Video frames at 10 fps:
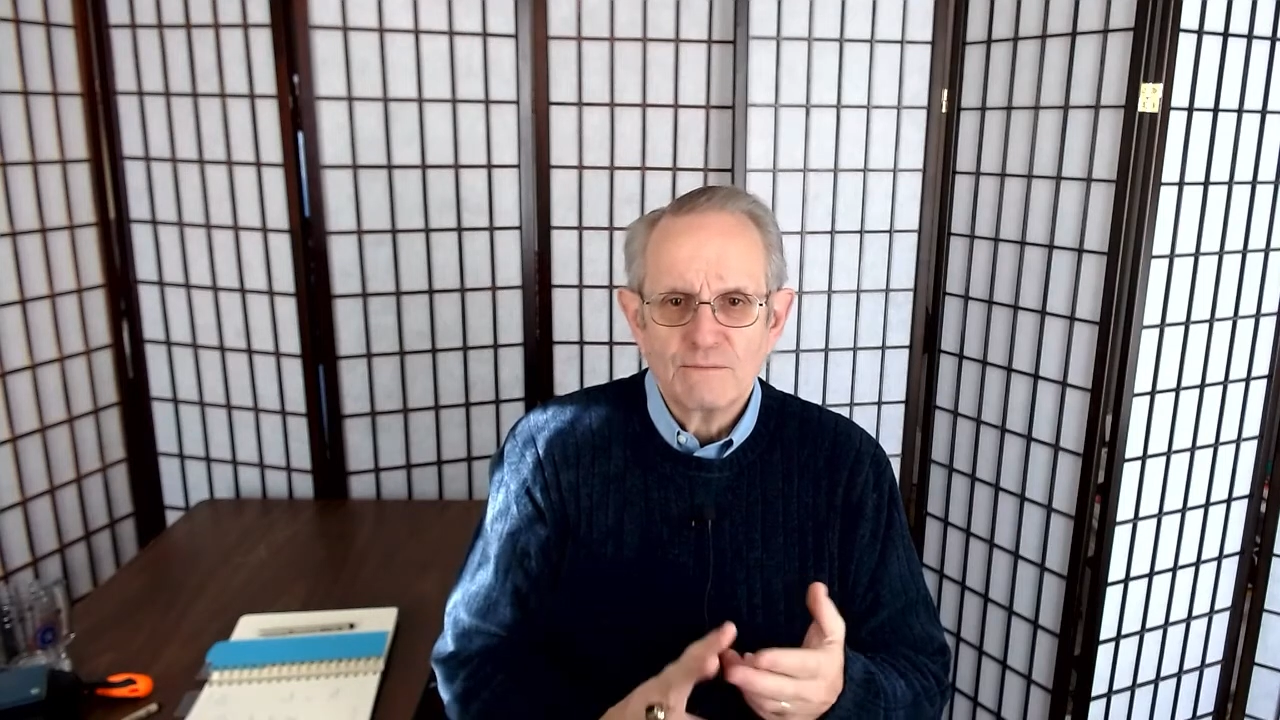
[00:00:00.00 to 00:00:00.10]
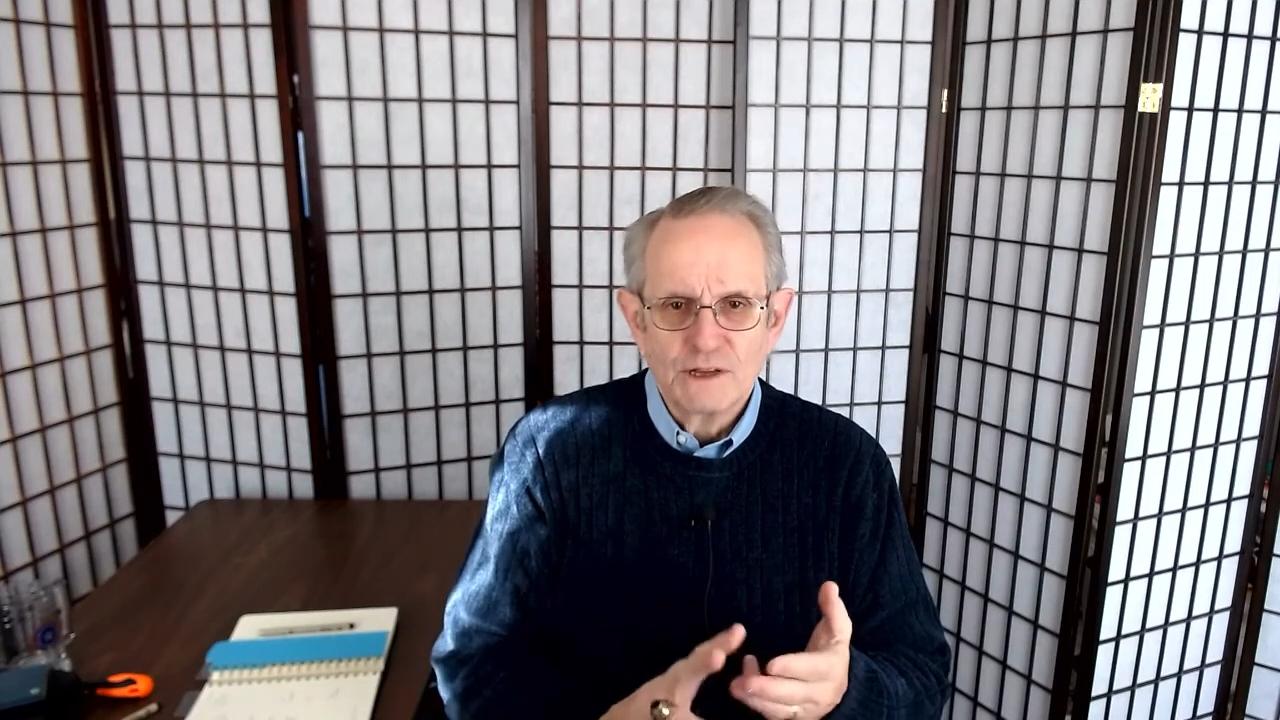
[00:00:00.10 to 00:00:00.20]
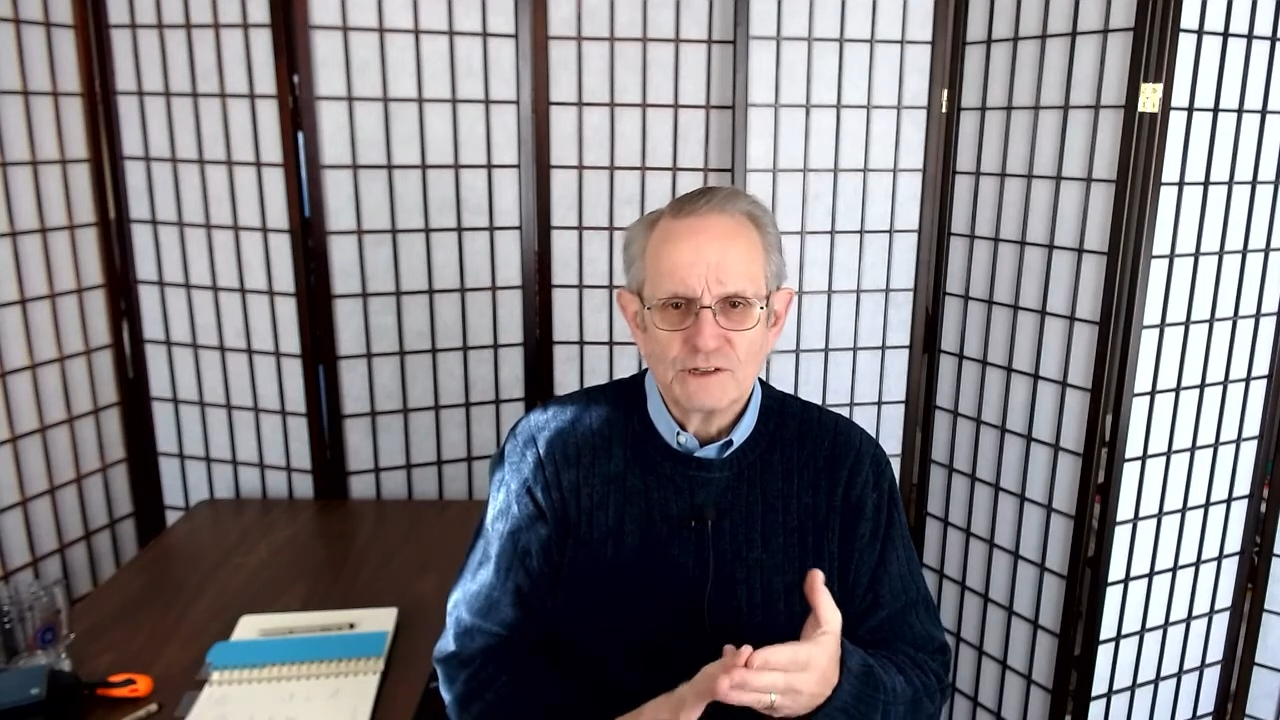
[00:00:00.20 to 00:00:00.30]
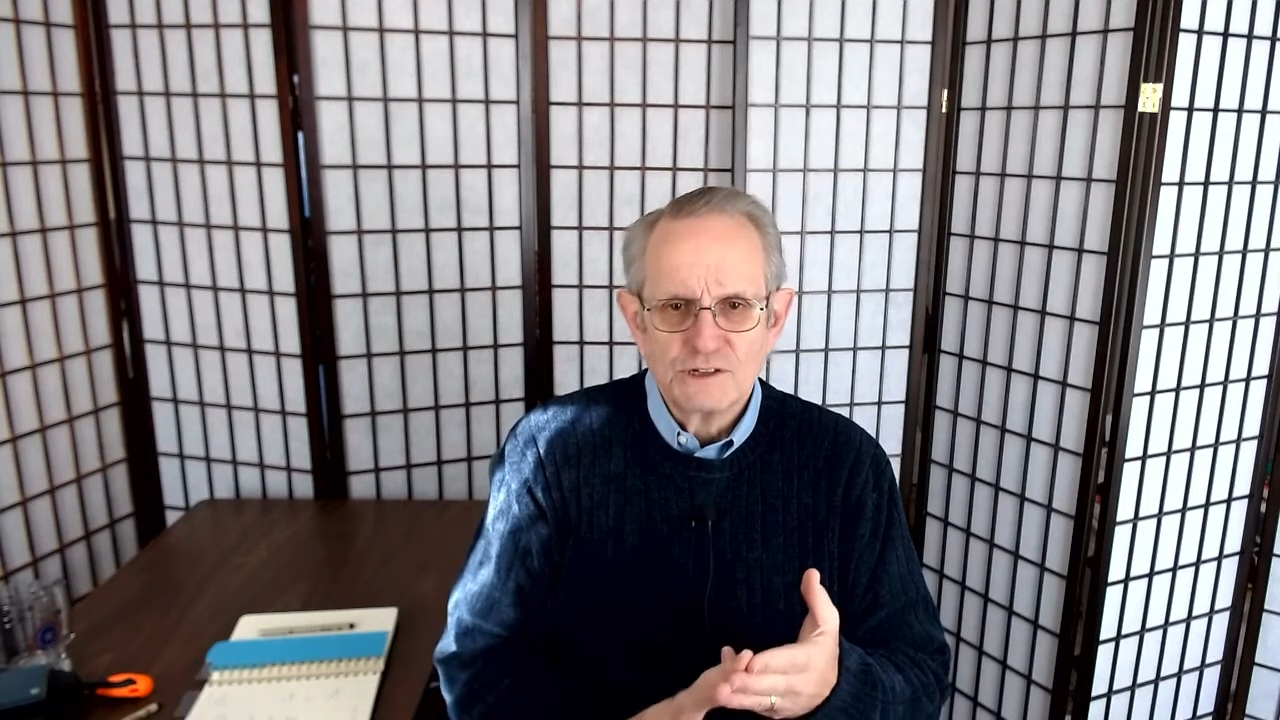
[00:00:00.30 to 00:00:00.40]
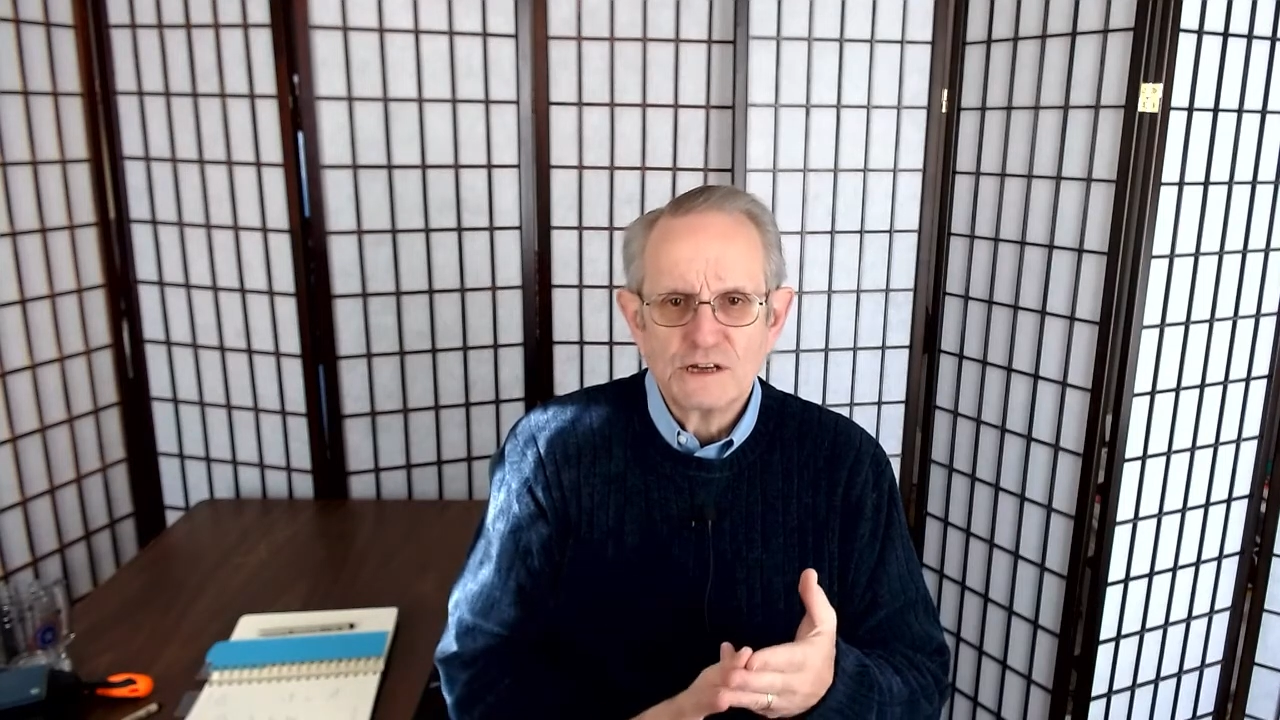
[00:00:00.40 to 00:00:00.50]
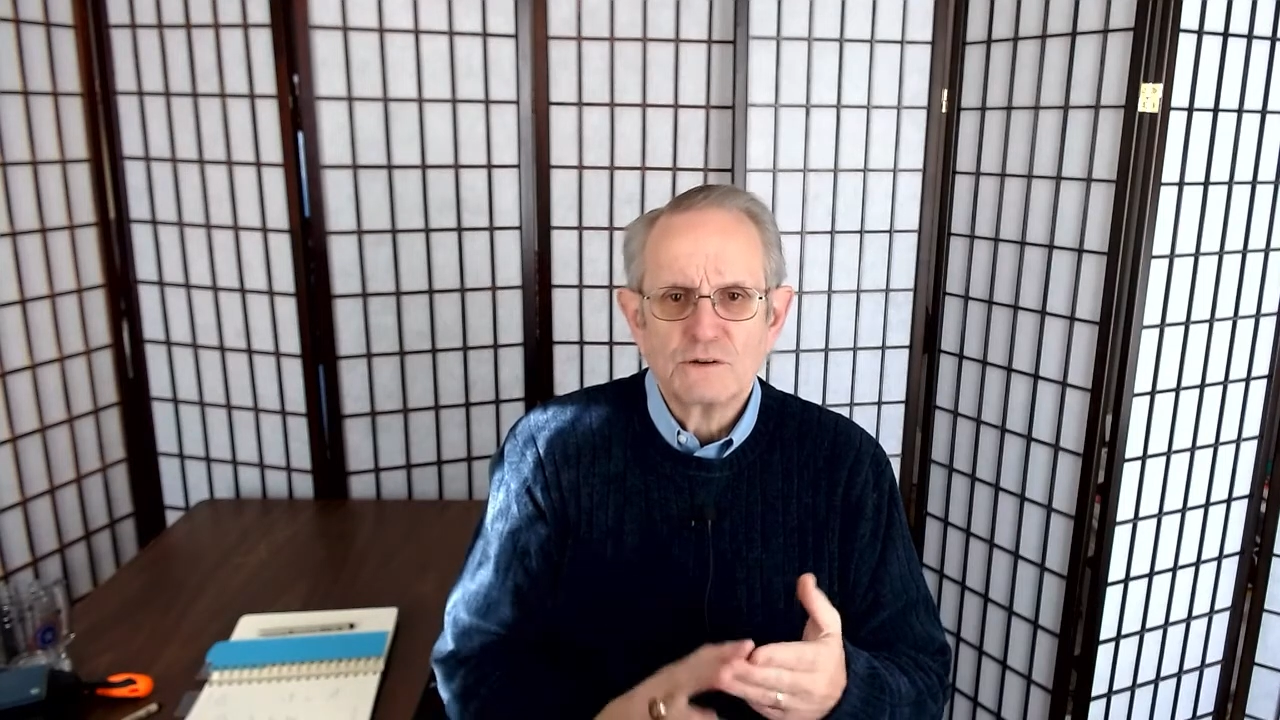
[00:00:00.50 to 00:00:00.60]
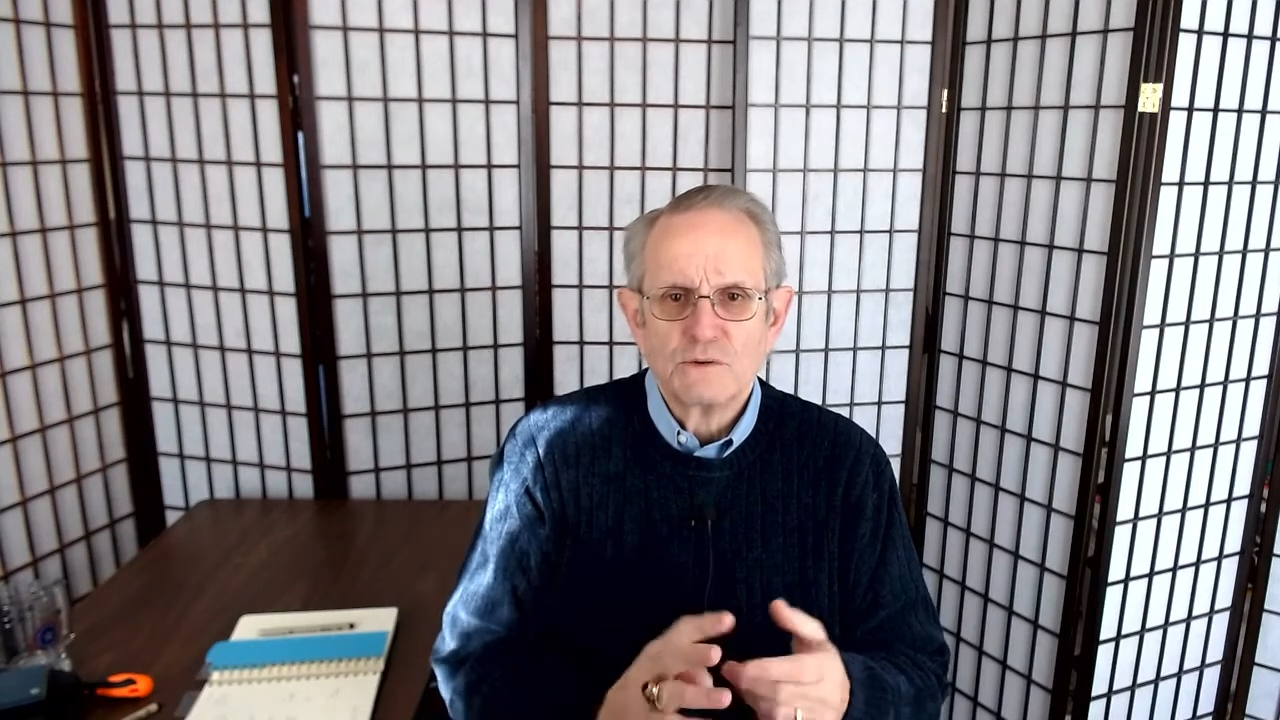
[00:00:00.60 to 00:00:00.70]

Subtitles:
and seek to